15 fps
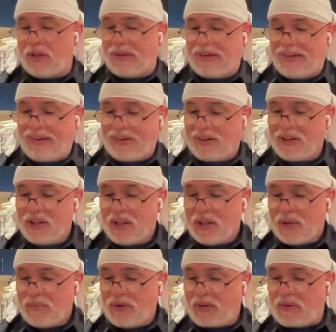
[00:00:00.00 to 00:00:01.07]
go.
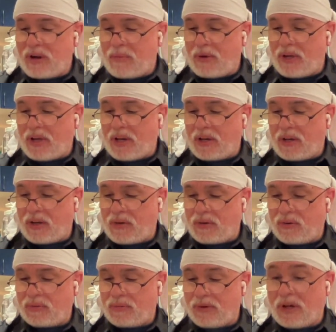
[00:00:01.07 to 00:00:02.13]
My grandma had an
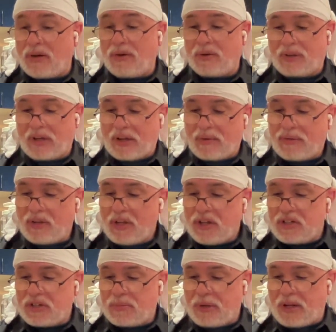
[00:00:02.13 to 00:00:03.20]
aneurysm. Oh, okay.
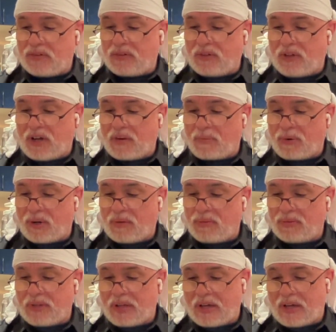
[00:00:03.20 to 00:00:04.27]
Japan has a lot of
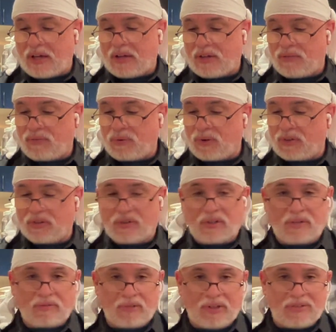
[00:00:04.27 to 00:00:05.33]
problems. Yeah,
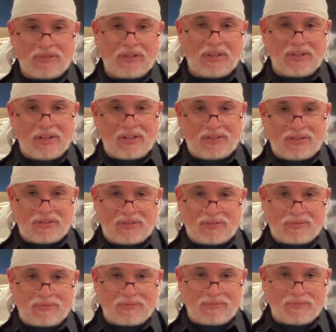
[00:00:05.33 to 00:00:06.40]
unfortunately. It's
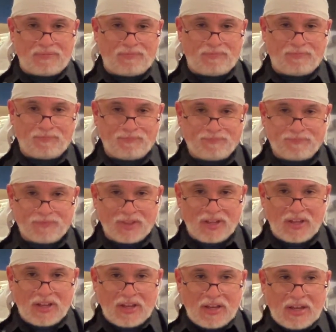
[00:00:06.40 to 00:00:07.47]
just...
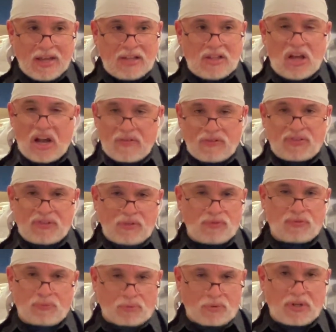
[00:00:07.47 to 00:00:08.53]
A lot of it
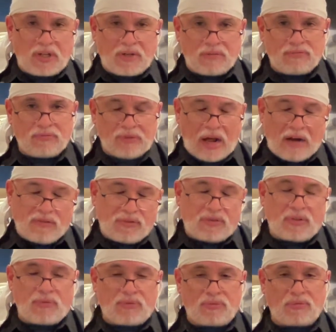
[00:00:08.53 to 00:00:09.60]
stems from greed.
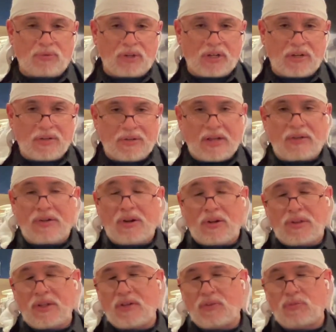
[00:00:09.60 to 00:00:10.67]
Like
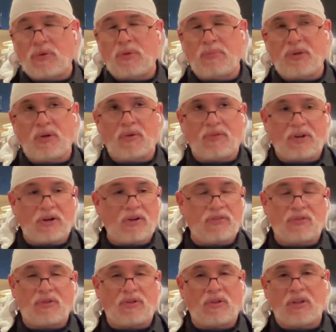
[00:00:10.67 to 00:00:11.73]
another thing that's really big over here,
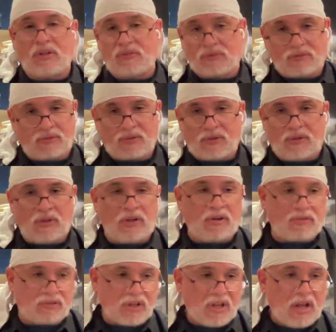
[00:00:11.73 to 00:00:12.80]
it's
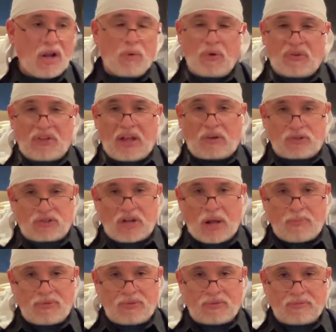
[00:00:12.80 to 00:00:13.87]
hilarious. Recycle
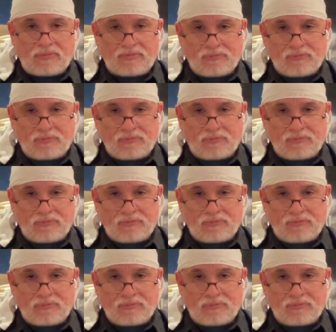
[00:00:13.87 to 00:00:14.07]
shops.